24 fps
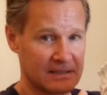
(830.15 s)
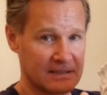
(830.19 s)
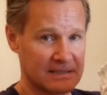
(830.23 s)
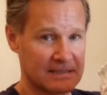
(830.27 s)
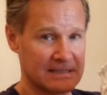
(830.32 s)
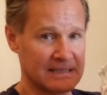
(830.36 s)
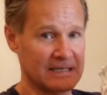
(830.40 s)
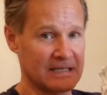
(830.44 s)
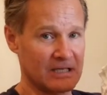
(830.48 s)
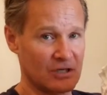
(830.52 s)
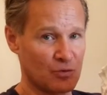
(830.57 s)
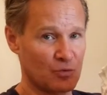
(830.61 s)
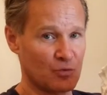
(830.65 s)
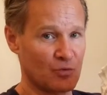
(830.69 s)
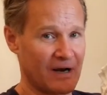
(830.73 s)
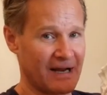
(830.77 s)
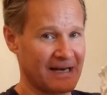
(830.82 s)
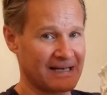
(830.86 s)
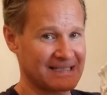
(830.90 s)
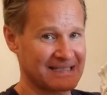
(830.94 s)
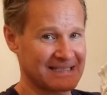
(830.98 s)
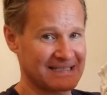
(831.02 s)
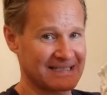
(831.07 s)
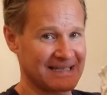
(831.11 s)

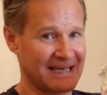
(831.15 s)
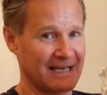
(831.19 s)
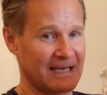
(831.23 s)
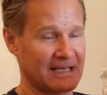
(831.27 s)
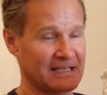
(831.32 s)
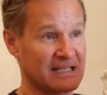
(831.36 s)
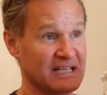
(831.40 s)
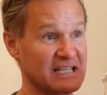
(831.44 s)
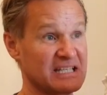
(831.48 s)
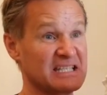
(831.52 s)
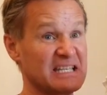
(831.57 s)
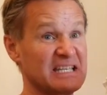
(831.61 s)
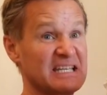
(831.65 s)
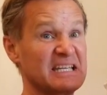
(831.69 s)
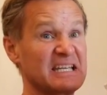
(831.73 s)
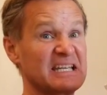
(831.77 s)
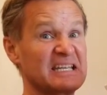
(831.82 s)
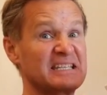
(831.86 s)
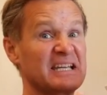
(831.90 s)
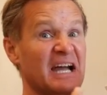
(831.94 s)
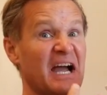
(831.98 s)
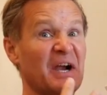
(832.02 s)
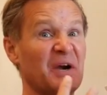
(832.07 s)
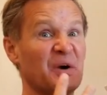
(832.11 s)
T-Rex skeletons in the
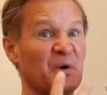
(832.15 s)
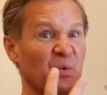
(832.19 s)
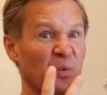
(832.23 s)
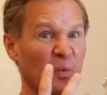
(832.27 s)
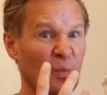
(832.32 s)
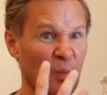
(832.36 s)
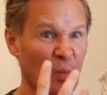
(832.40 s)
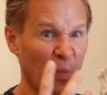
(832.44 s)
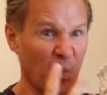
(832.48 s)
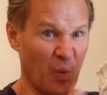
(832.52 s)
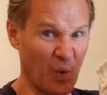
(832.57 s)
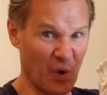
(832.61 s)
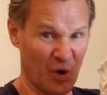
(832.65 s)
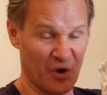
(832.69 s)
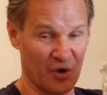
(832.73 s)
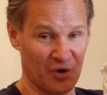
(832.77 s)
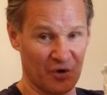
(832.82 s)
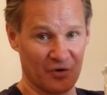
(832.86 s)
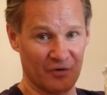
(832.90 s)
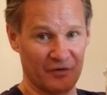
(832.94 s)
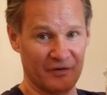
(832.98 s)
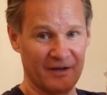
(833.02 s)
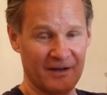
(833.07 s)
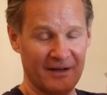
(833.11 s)
entire
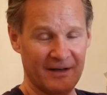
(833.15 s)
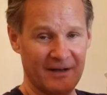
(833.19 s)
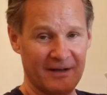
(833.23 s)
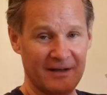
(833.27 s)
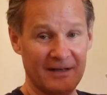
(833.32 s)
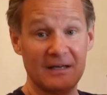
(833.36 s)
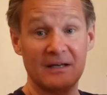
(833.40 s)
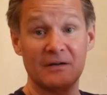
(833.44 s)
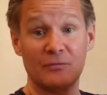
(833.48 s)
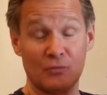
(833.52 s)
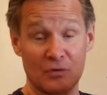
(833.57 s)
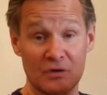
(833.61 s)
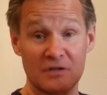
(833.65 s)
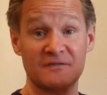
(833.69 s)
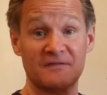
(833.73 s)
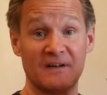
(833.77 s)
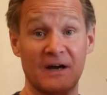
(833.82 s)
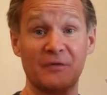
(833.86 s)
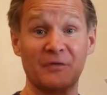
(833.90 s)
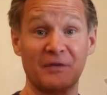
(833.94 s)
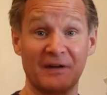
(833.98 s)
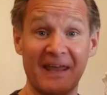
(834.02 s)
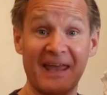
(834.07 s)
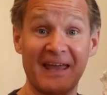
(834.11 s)
world was
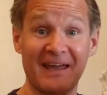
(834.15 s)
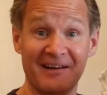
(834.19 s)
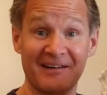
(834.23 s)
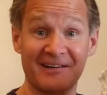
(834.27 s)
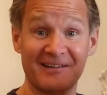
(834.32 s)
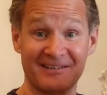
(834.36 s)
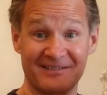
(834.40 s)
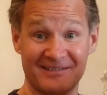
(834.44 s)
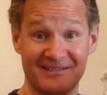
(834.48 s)
found in Canada.